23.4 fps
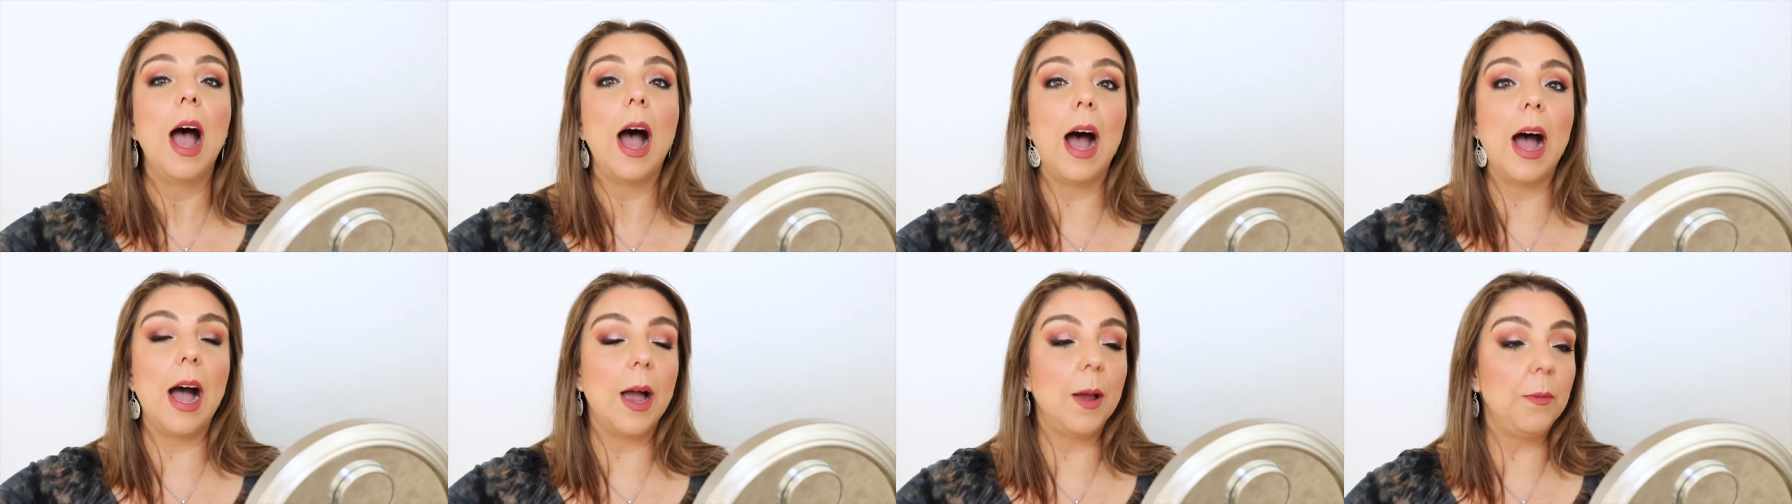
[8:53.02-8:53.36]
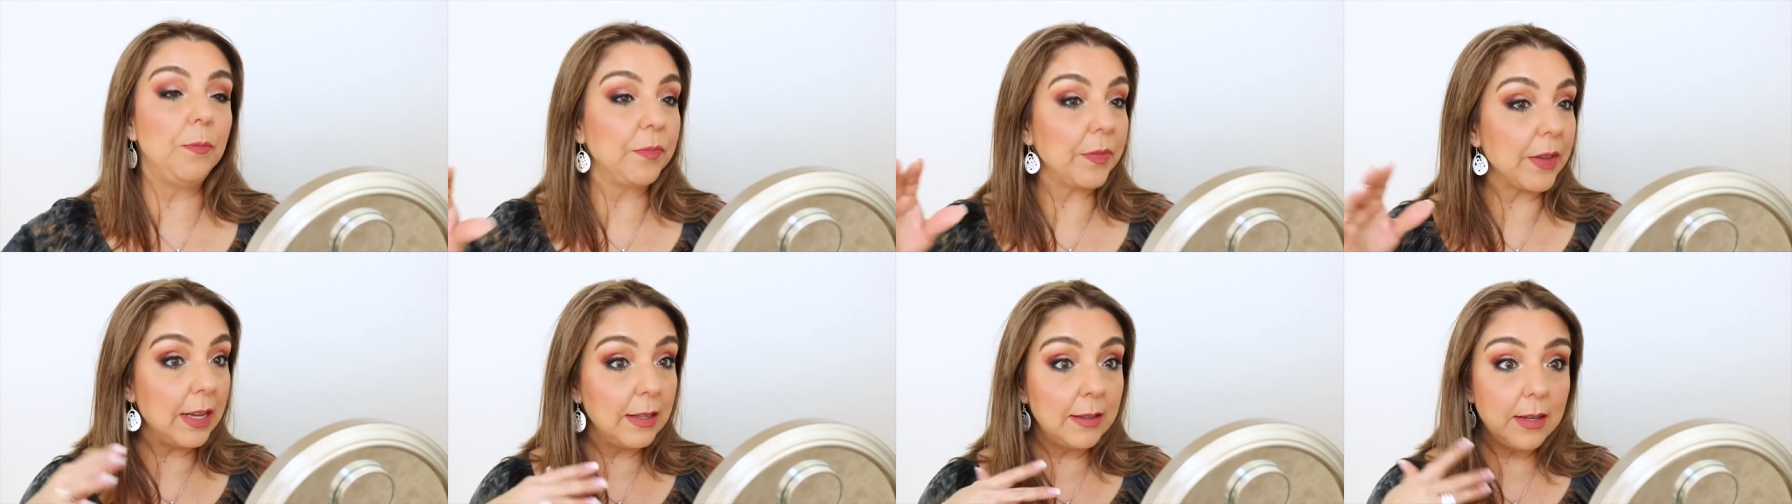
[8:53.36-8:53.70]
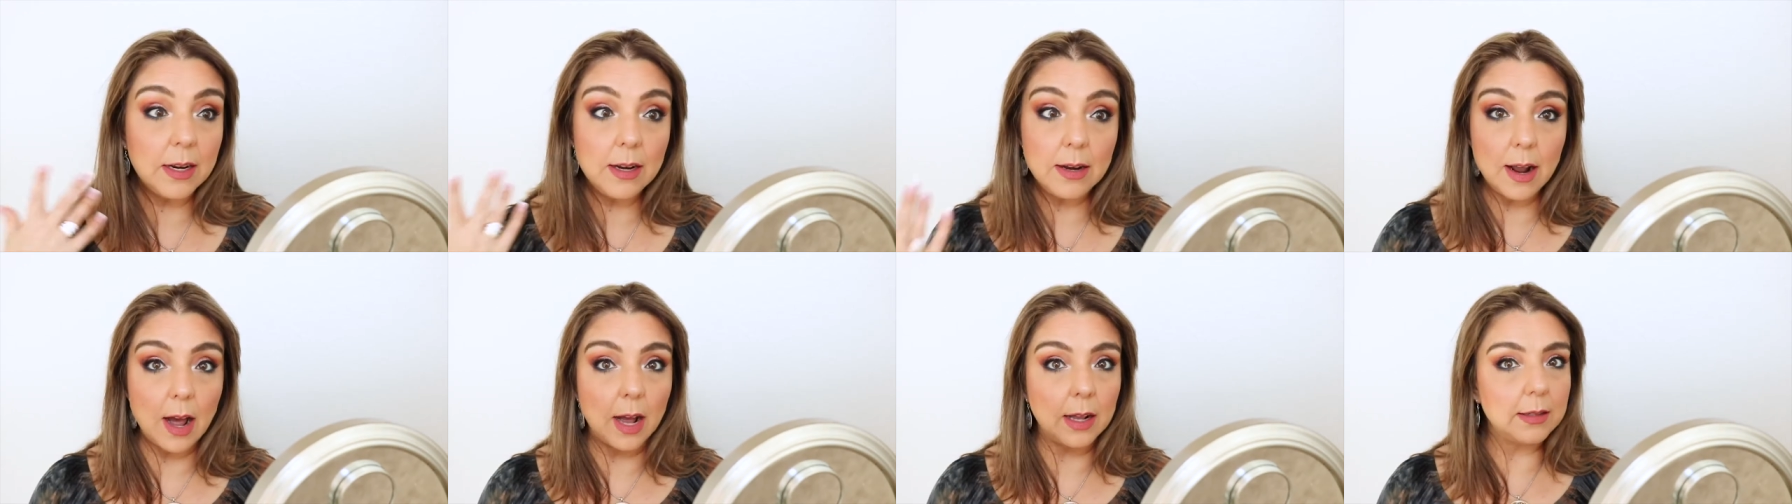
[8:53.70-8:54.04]
um, it
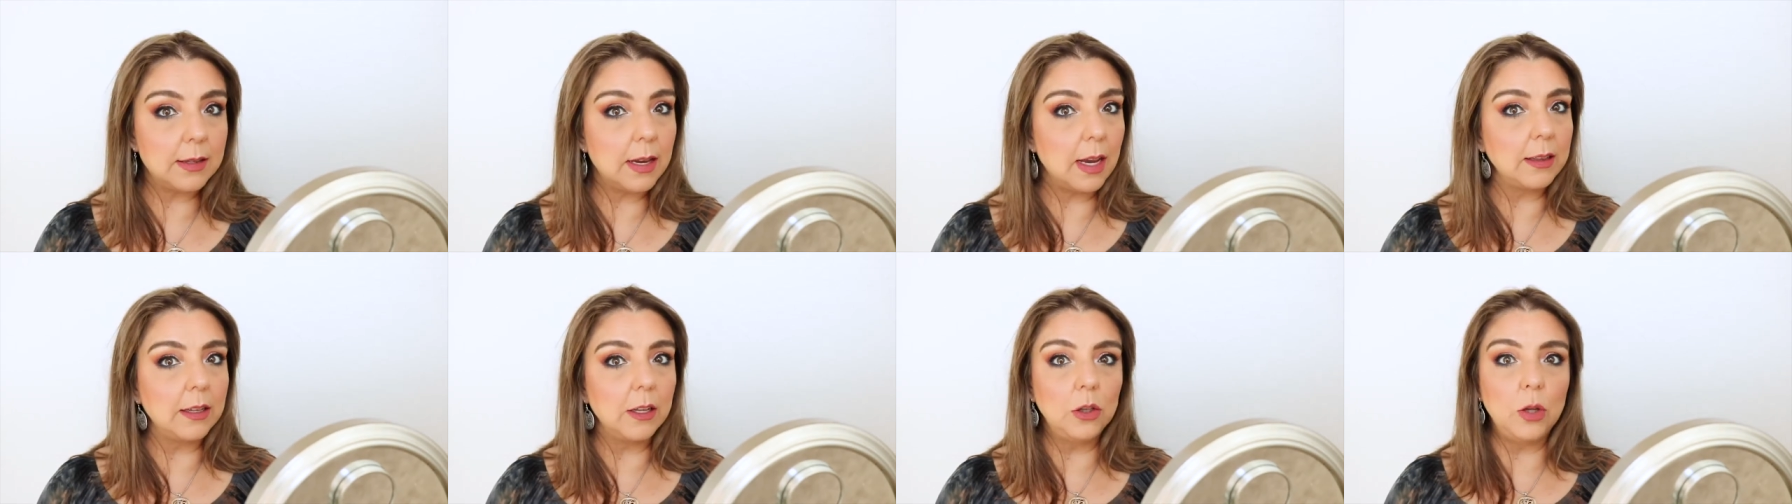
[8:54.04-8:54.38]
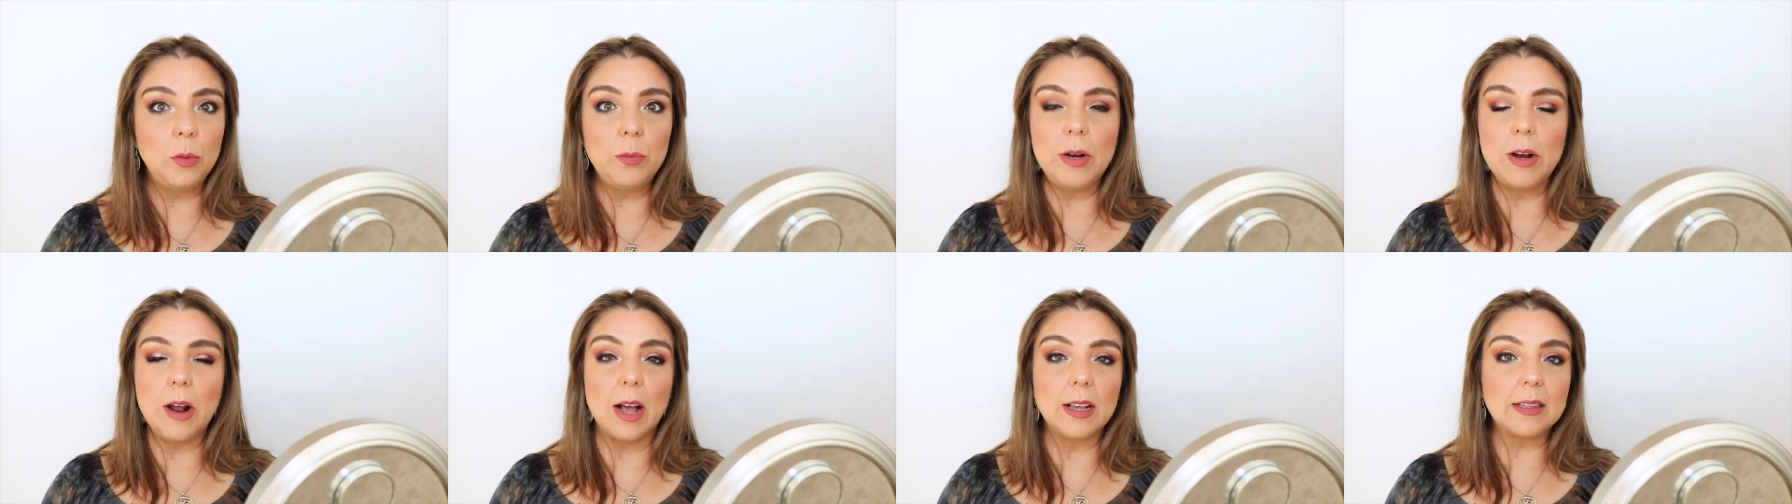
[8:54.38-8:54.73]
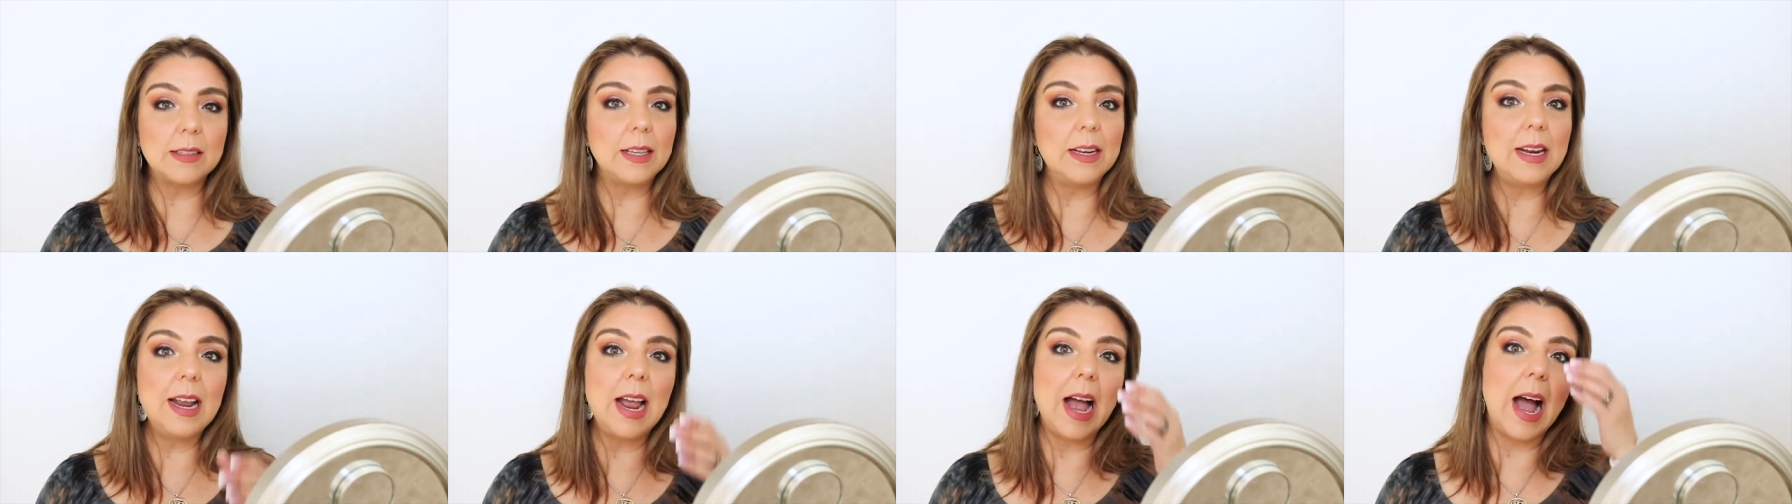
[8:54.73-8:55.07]
did not take the
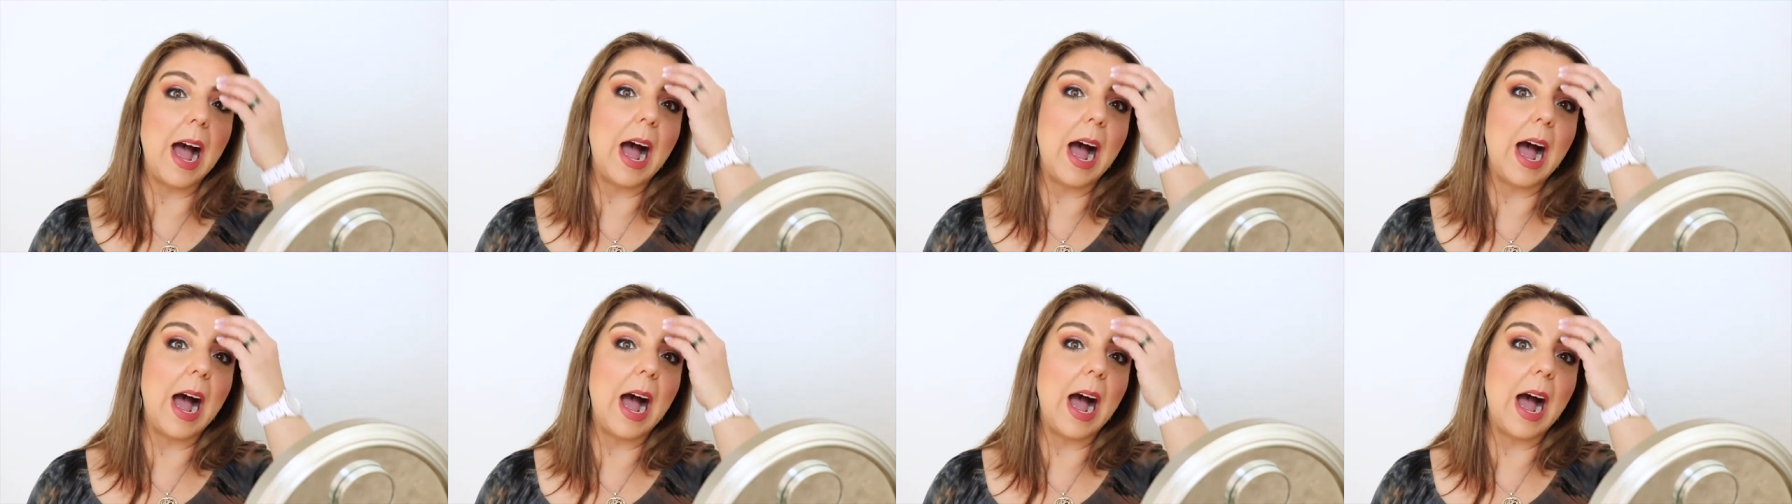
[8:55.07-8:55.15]
luminosity